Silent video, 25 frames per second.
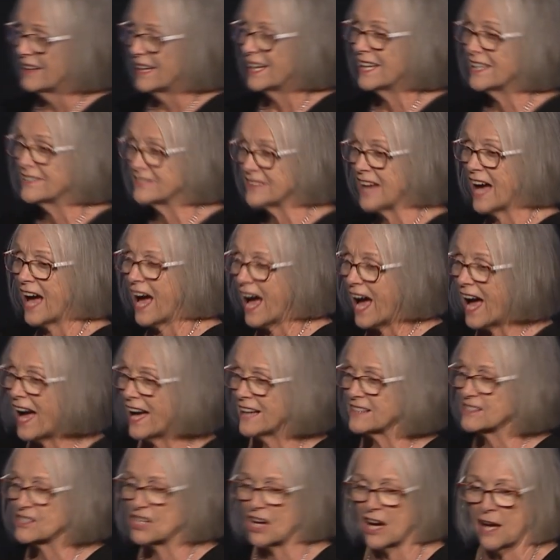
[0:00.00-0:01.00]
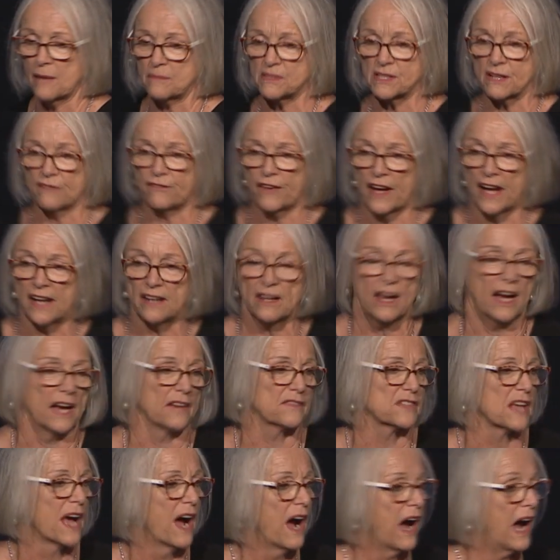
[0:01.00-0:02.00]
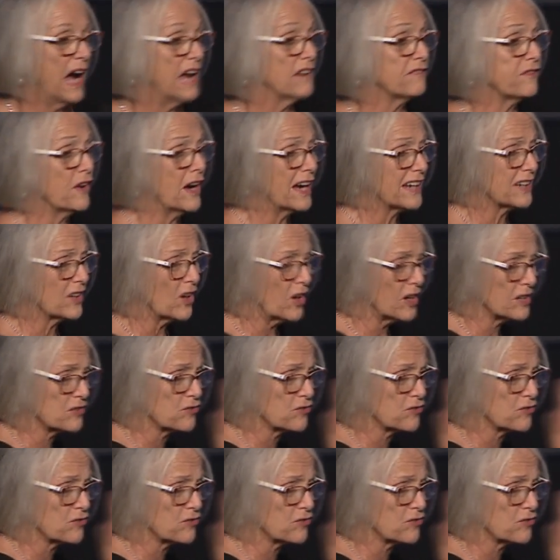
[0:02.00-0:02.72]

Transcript: in the hard times of our lives. I find God